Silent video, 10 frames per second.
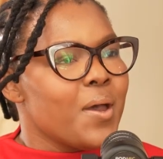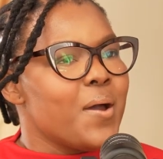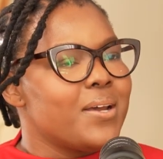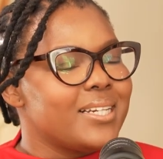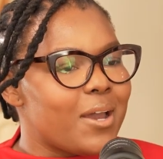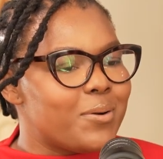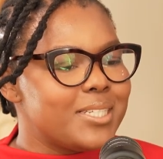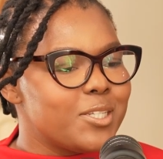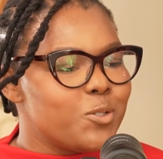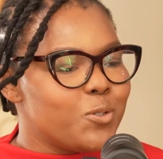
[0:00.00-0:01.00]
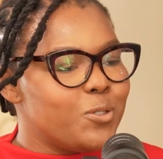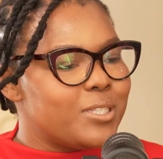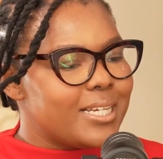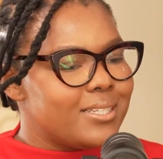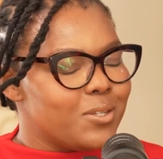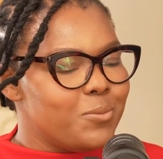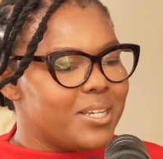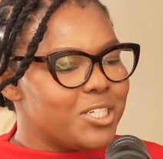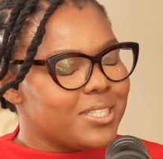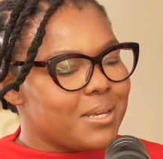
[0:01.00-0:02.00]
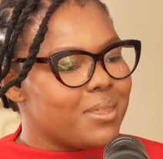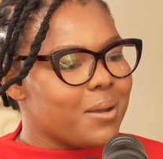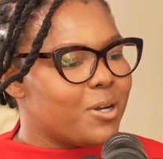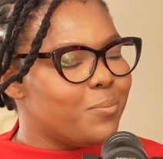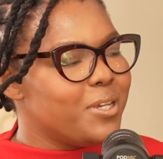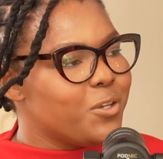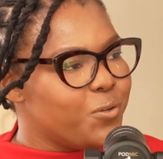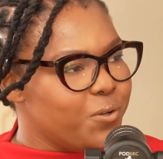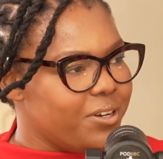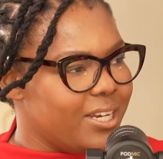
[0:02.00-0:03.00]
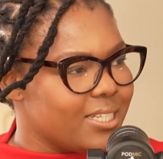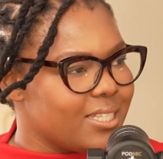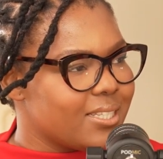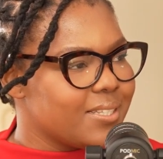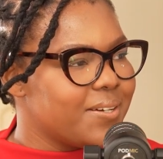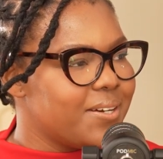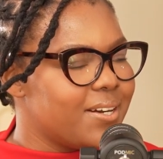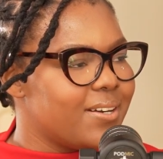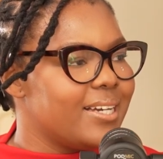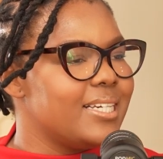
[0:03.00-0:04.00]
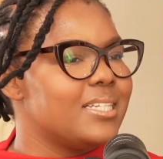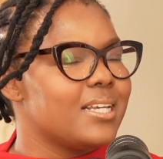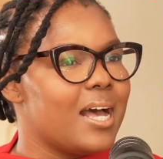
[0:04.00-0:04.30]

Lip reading: All right, I want us to, you mentioned something about being curious, right?